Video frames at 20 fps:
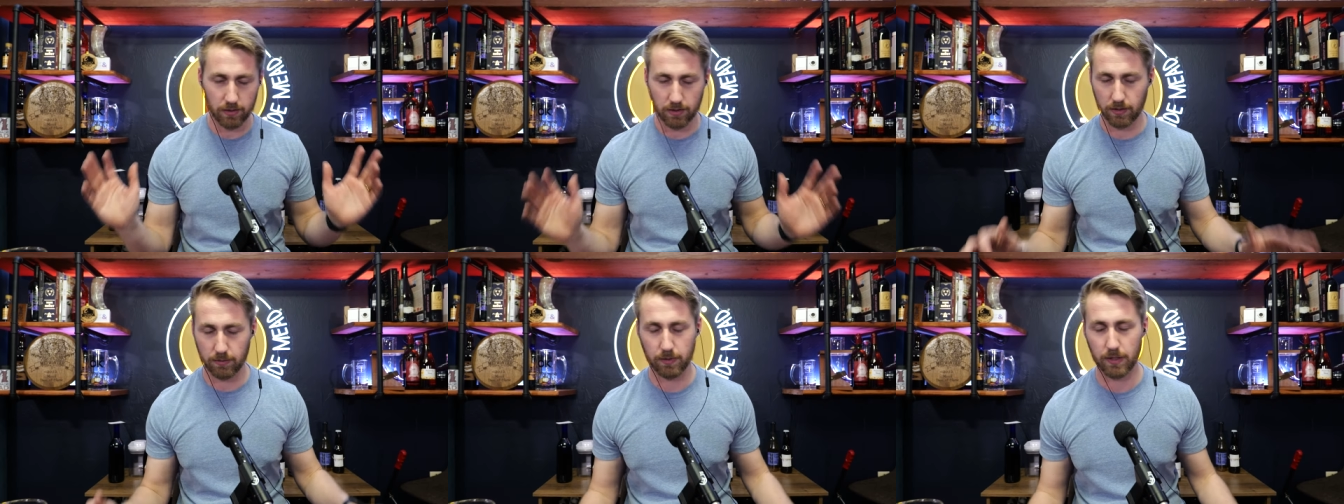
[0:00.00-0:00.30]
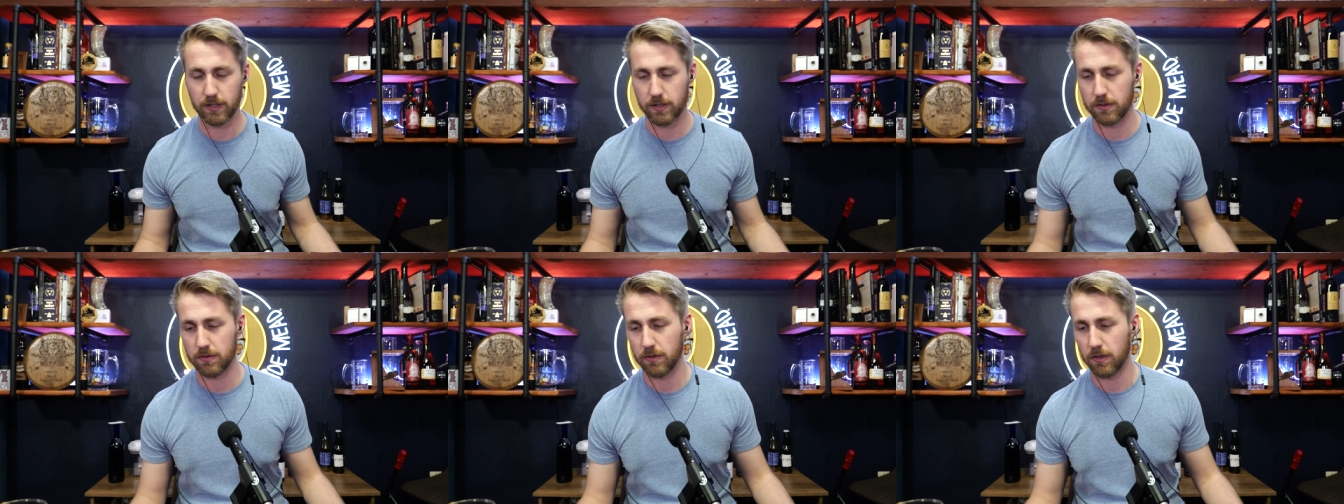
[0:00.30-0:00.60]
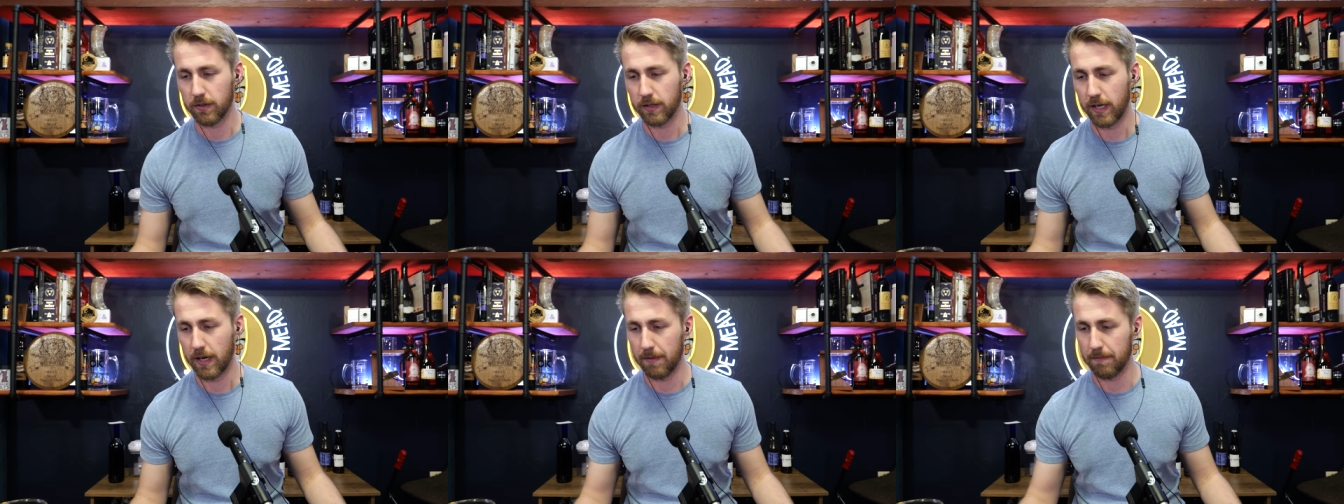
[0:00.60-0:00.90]
Anyways,
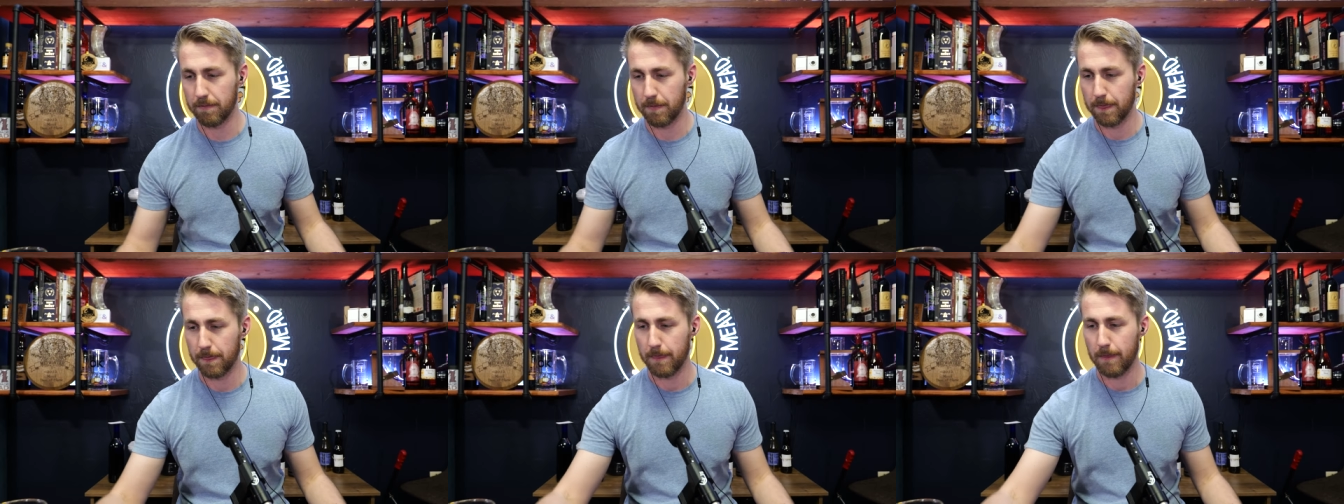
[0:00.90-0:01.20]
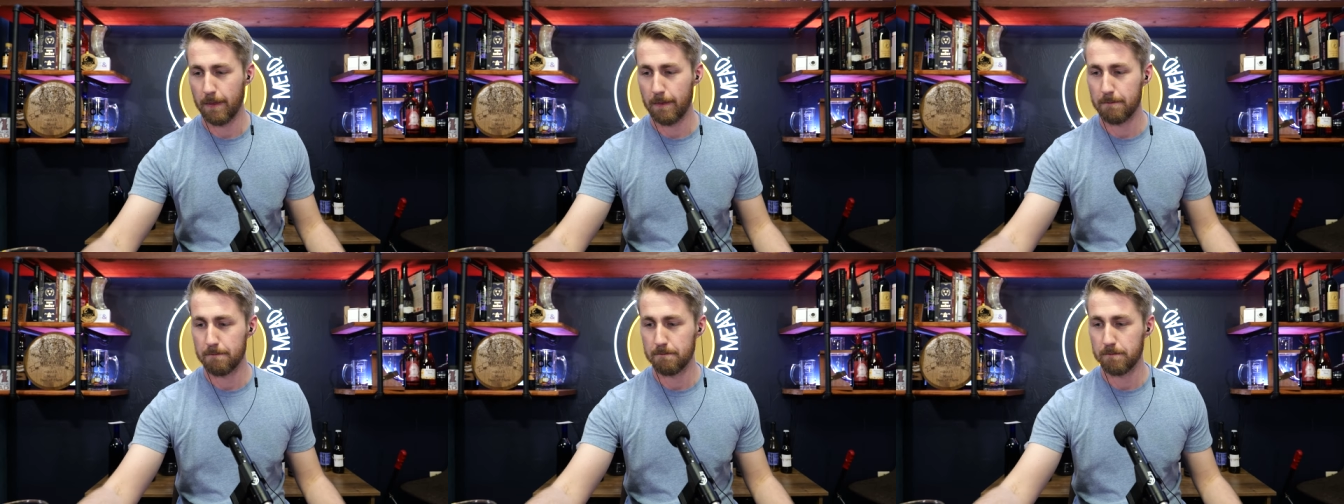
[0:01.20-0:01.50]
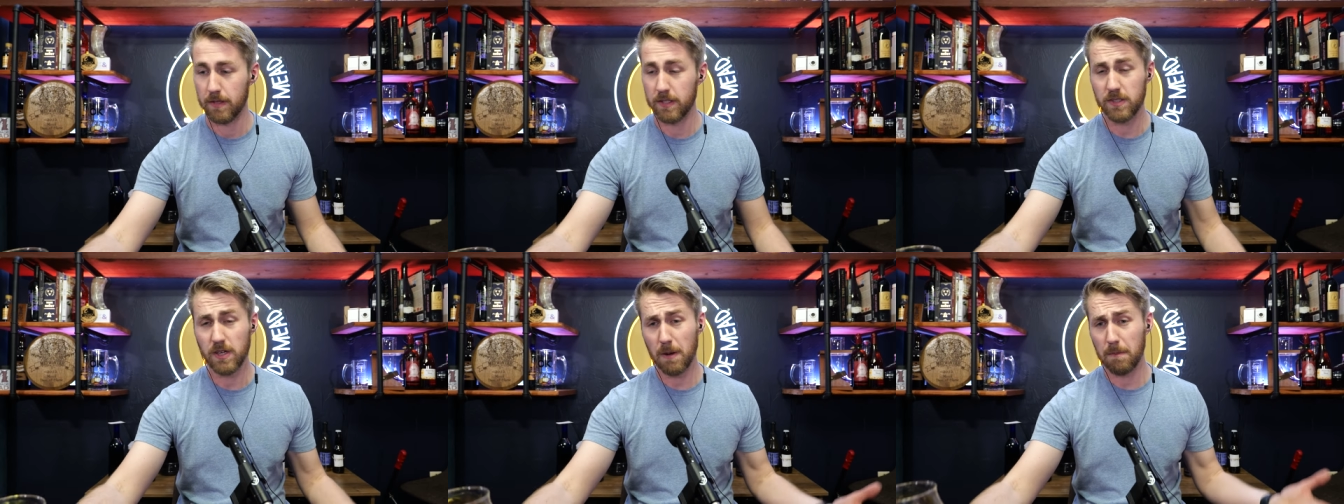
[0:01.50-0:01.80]
all that.
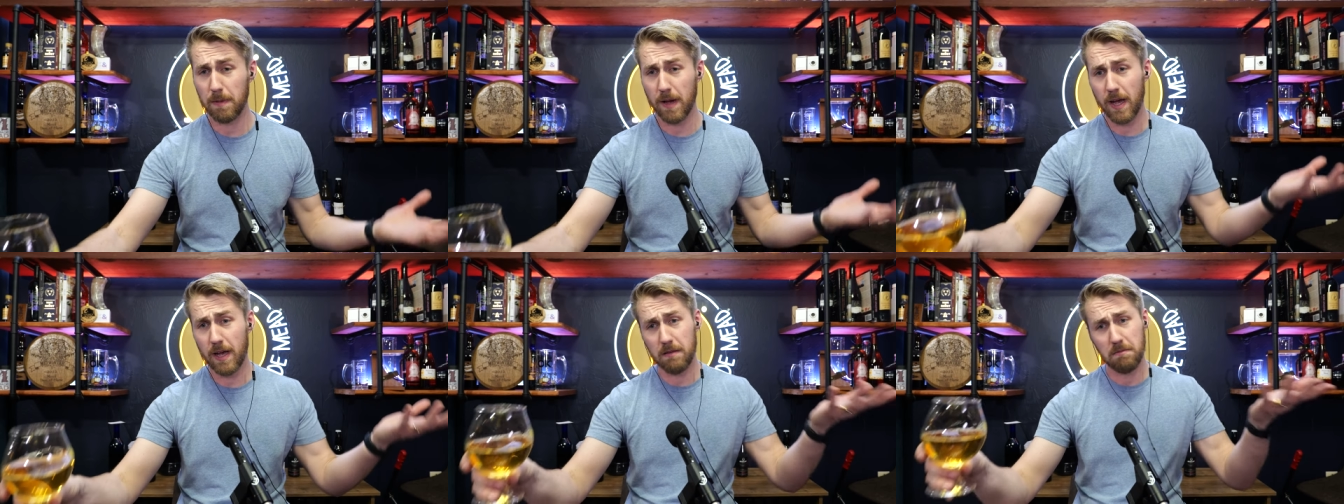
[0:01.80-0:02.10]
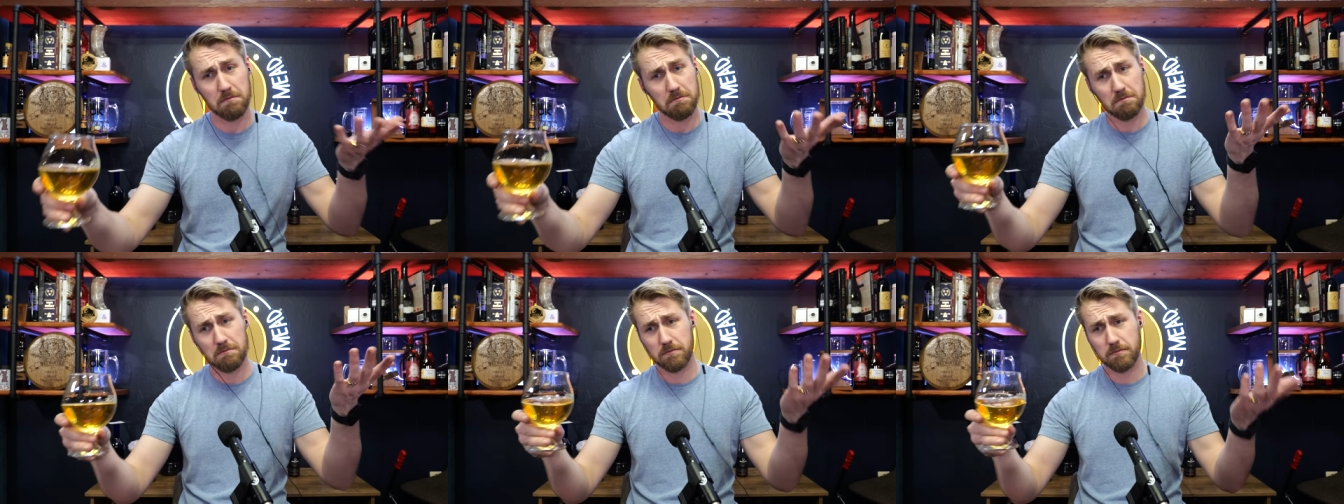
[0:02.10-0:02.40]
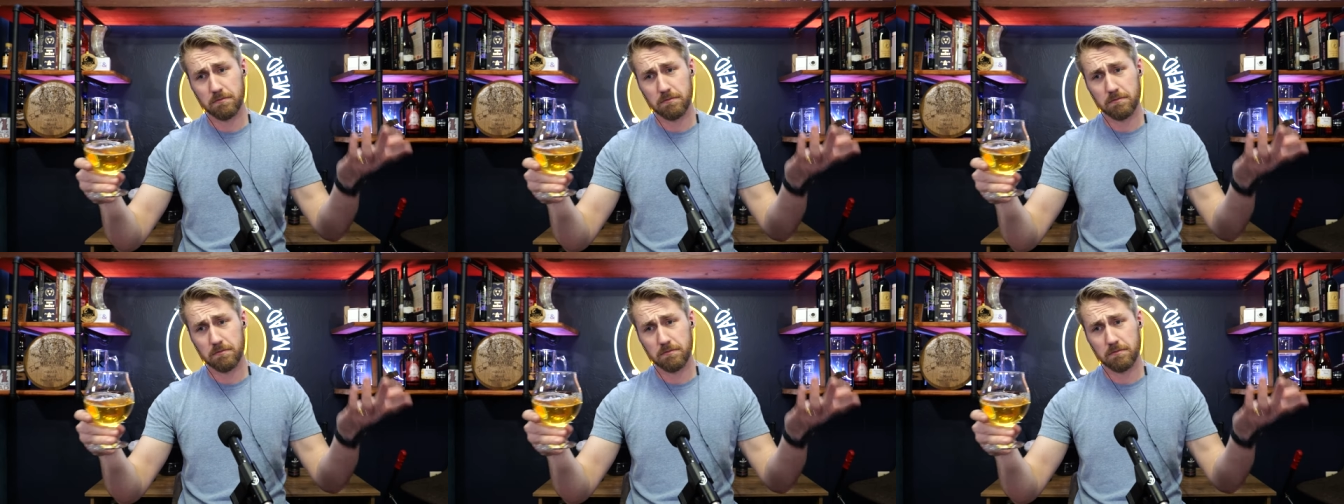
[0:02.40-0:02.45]
It's not bad.